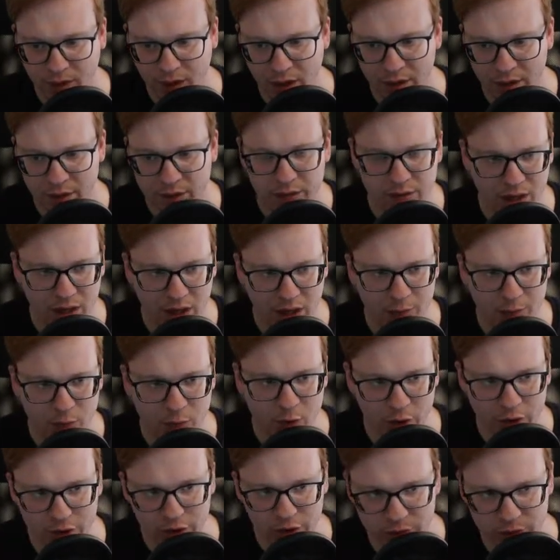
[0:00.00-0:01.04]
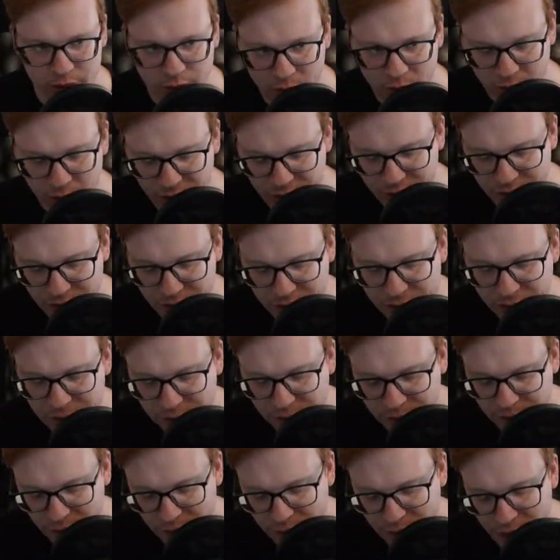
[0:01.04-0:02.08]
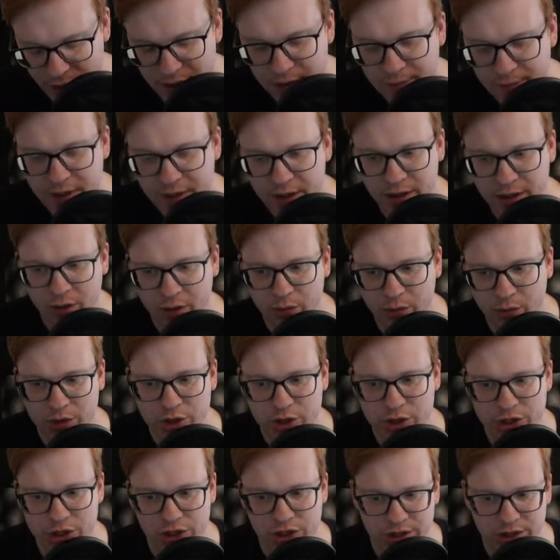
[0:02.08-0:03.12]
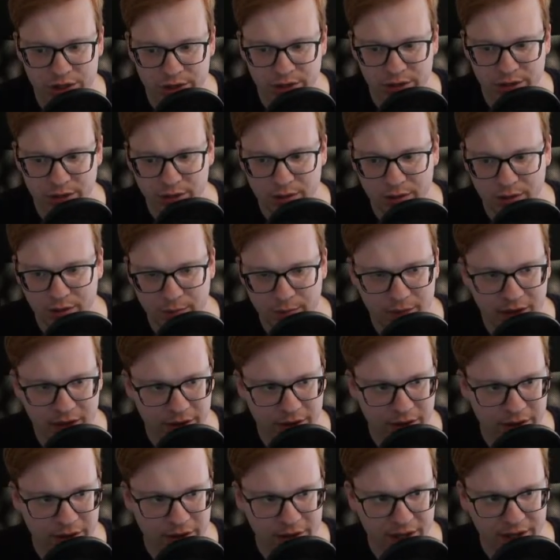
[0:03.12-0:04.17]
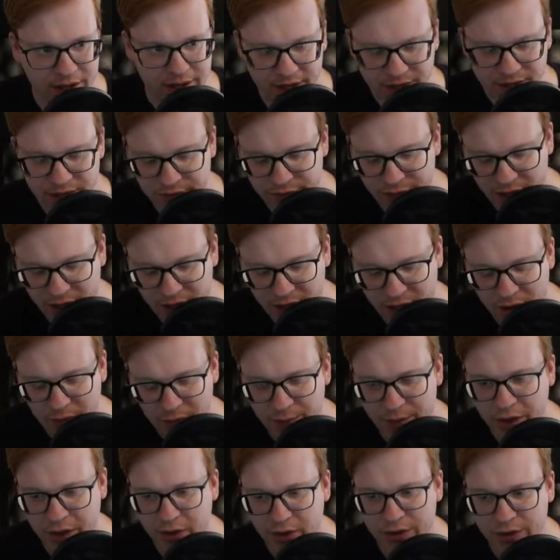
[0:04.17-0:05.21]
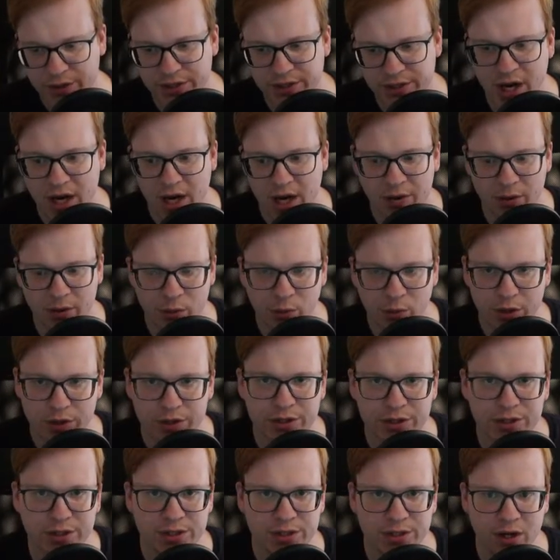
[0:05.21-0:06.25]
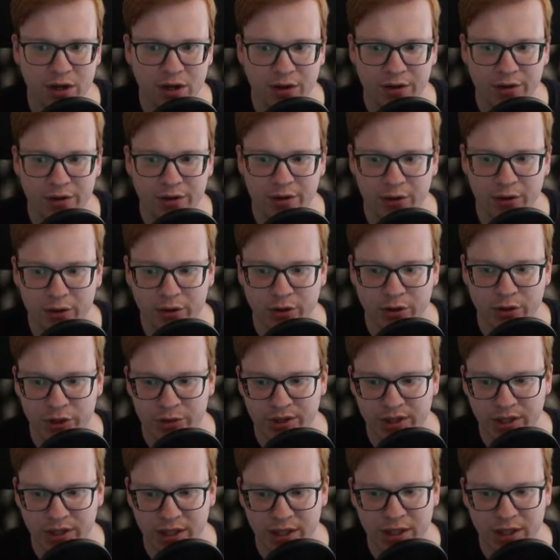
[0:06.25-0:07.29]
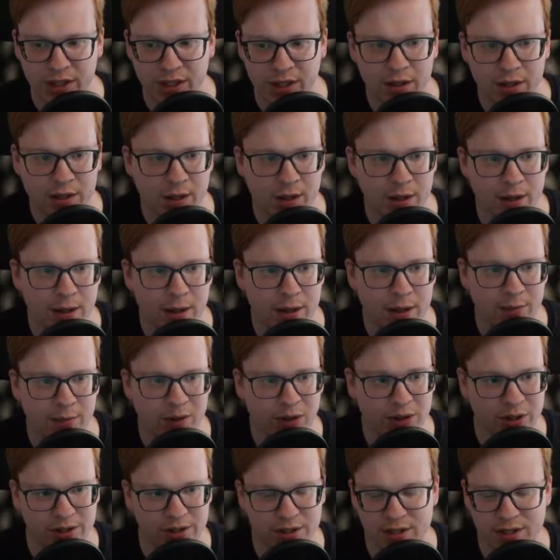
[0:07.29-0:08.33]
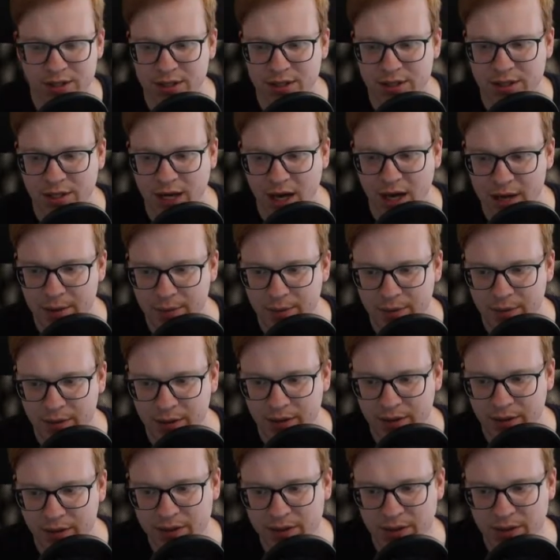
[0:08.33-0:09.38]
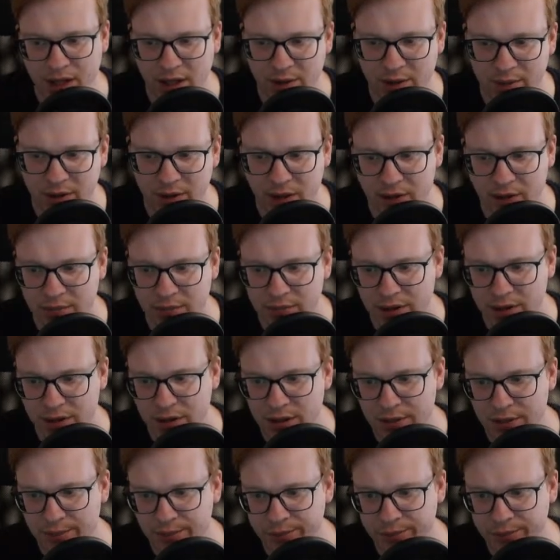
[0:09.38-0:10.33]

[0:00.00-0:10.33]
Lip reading: And I'm going with the name here, which is the better identifier because the other ones are not unique, because it's the type and the type can be